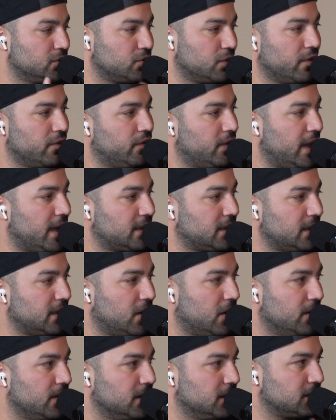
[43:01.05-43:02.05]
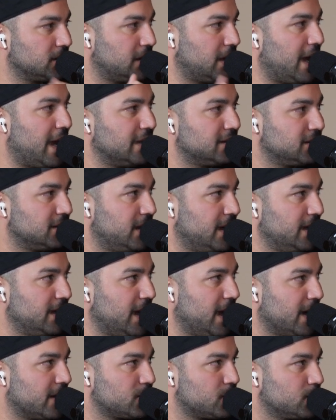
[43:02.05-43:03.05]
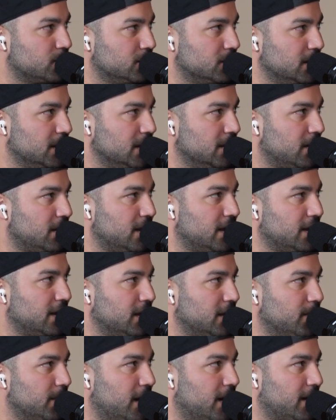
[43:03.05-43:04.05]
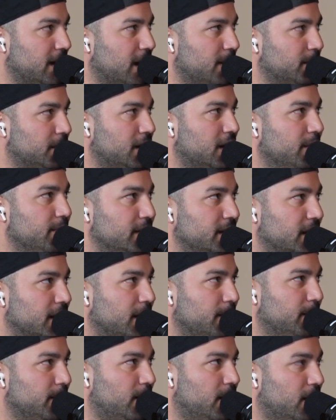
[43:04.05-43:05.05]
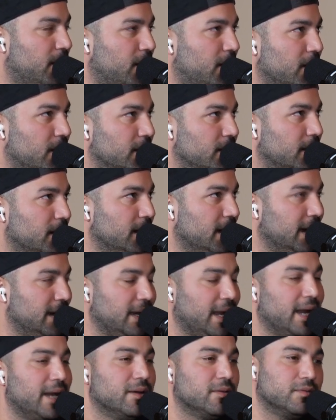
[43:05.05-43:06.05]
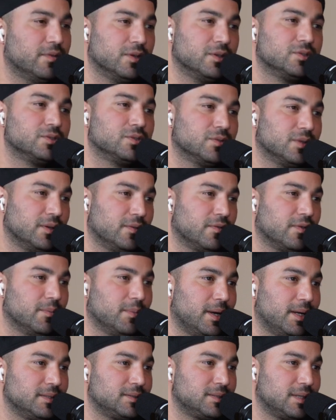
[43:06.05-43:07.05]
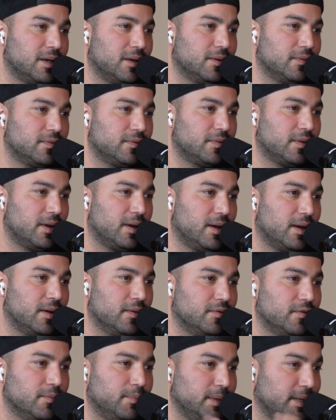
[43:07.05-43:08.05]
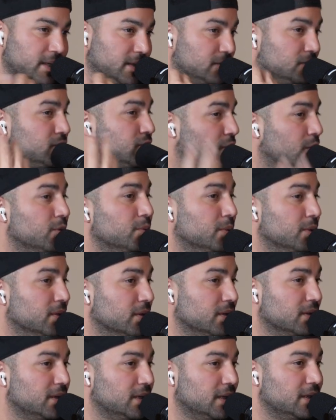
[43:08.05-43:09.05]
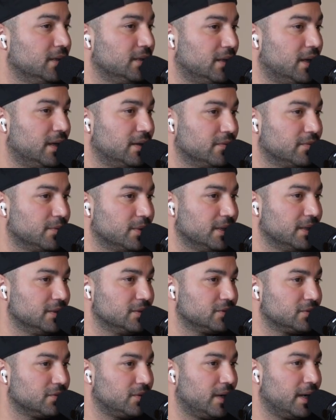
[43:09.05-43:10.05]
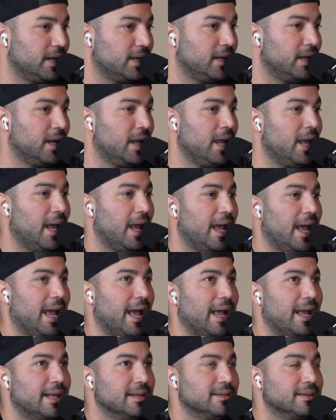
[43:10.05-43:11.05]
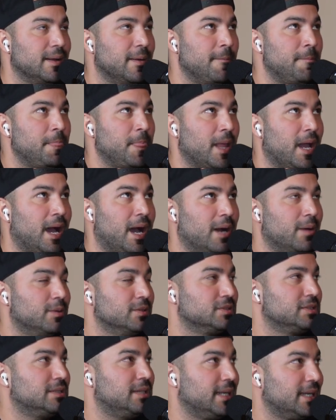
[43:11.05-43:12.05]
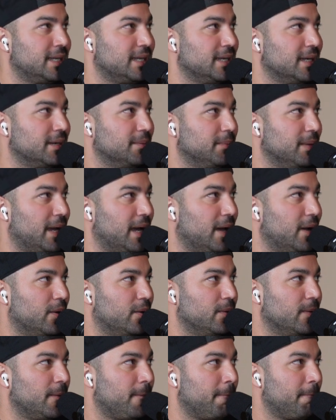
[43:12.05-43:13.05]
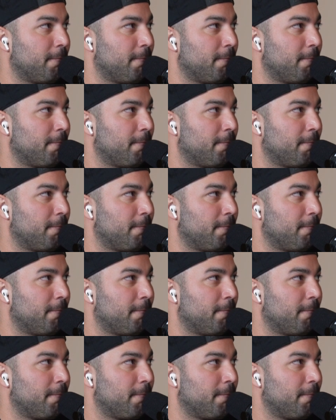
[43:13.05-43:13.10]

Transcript: reflecting on this last night actually, and thinking about, I'm coming up on an anniversary for myself of being sober in a lot of ways, right? And I was thinking about